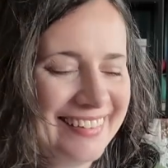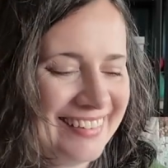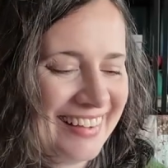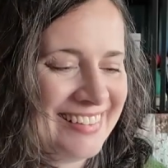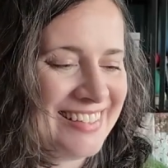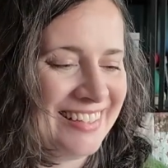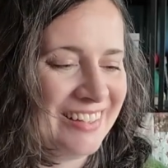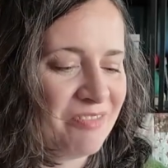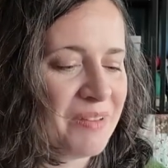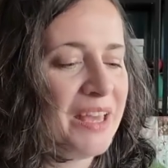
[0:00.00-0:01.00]
I do
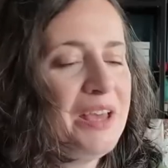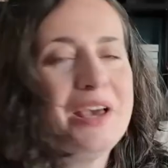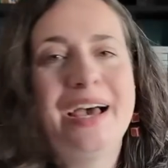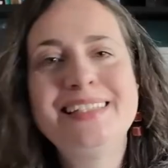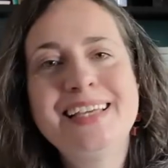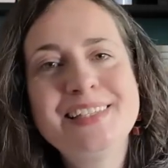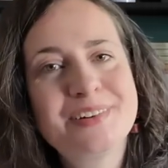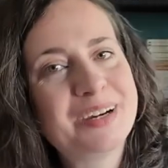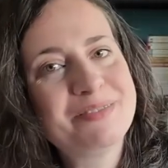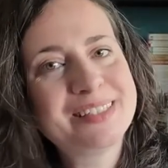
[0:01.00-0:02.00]
love pink. I tend to
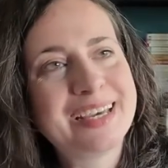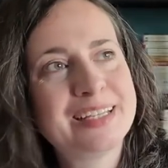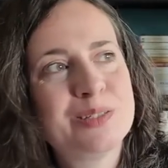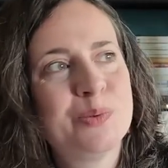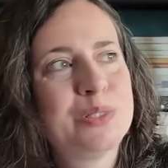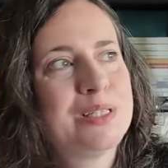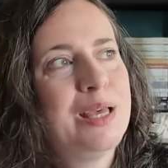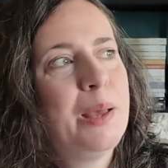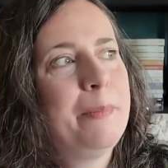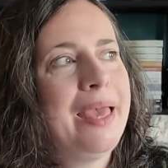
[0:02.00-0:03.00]
gravitate towards
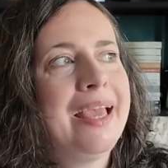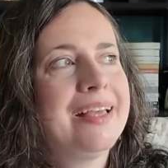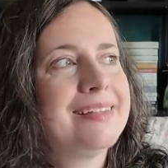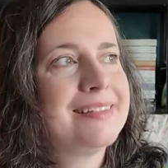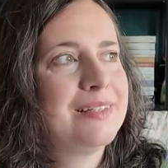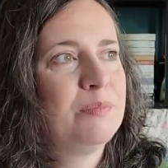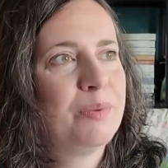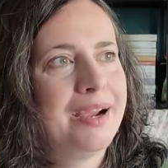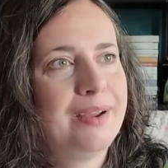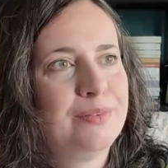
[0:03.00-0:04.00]
pinks,
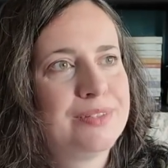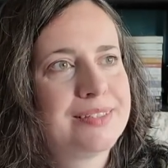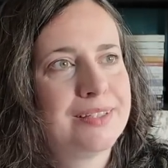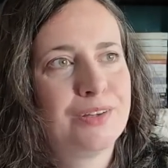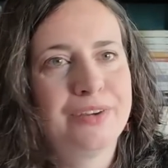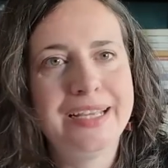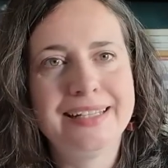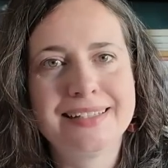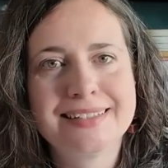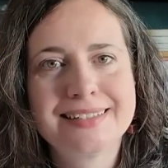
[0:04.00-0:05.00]
browns and
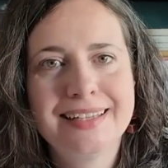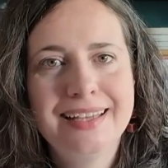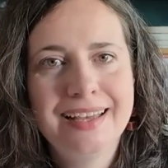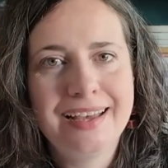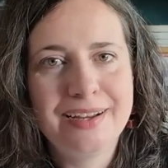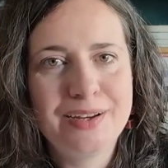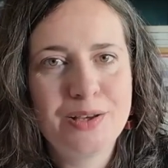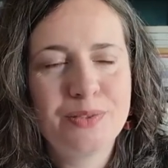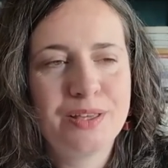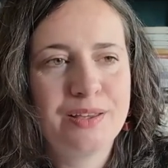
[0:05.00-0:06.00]
greens. And I know
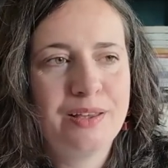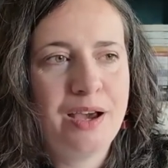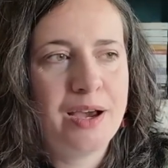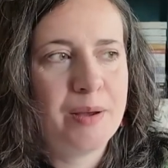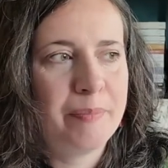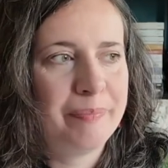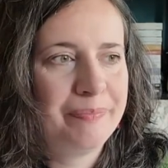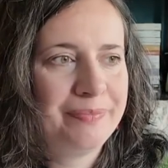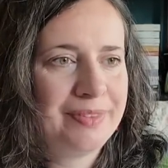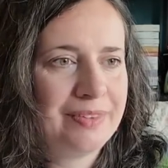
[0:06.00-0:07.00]
that
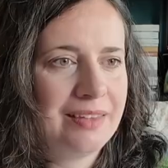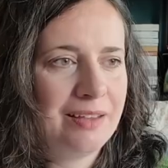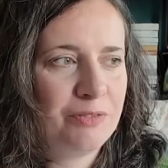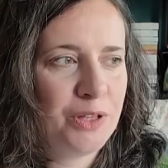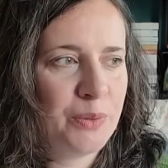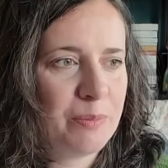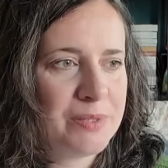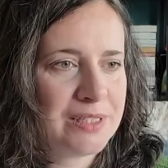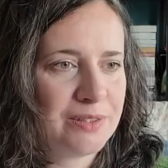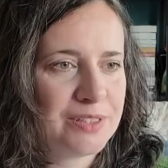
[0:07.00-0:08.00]
a few
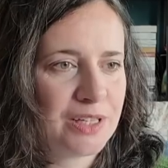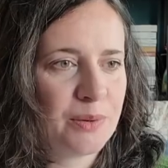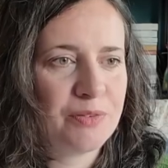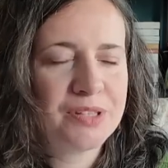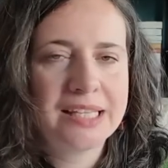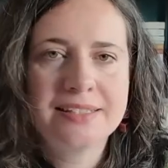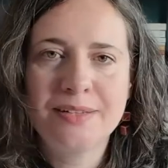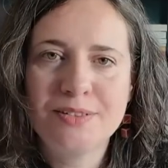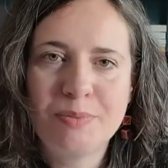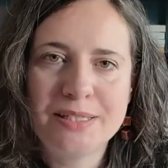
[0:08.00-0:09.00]
episodes ago everything
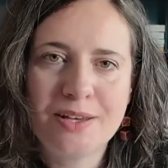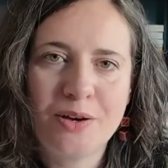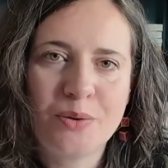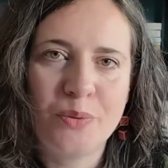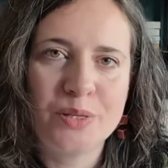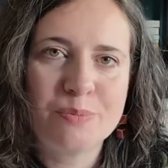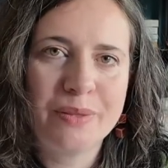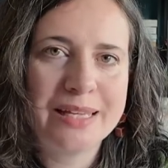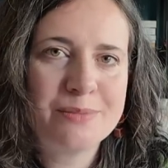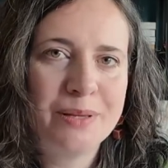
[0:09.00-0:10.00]
seemed to be turquoise, but
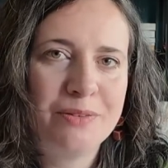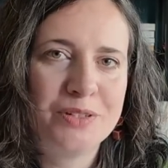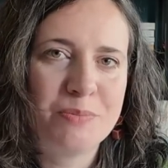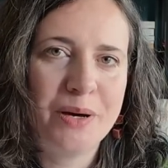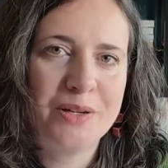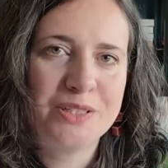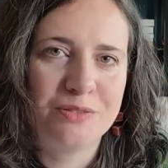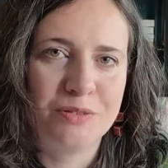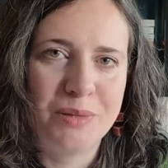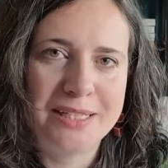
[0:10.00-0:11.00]
that's a bit of a departure
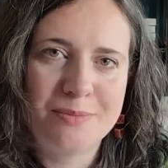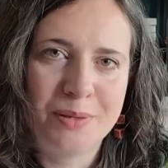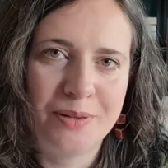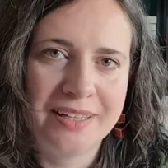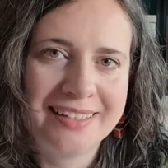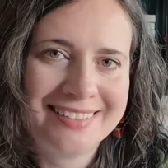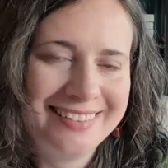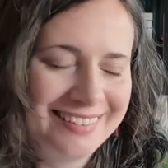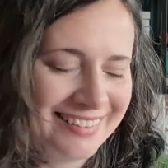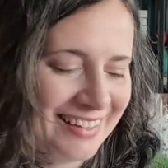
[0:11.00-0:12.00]
for me, to be honest.
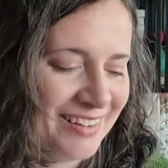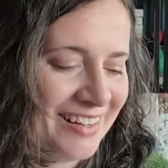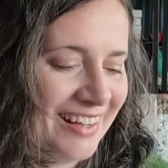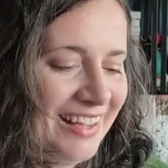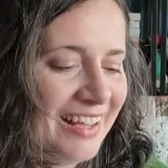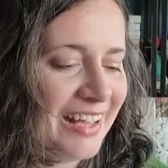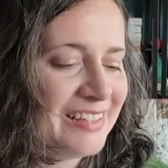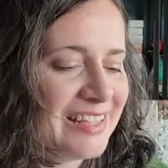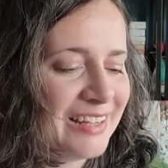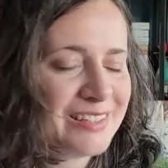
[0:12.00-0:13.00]
I
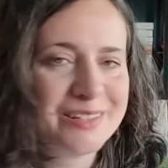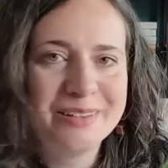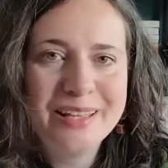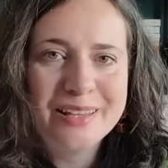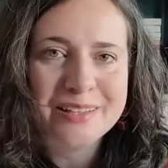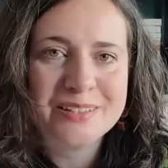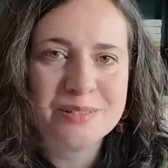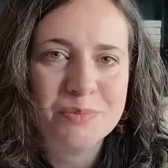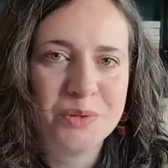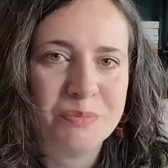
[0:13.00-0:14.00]
tend to, this is
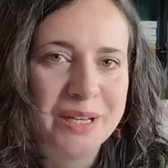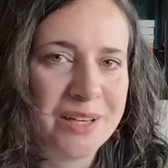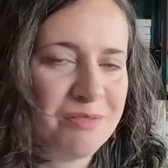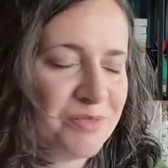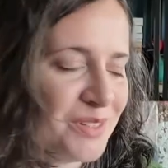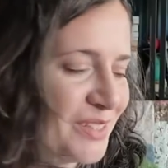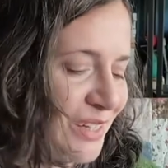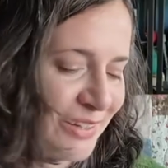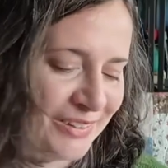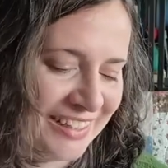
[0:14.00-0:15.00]
more my comfort
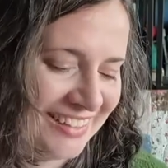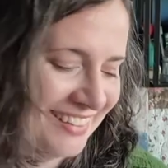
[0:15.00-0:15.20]
zone.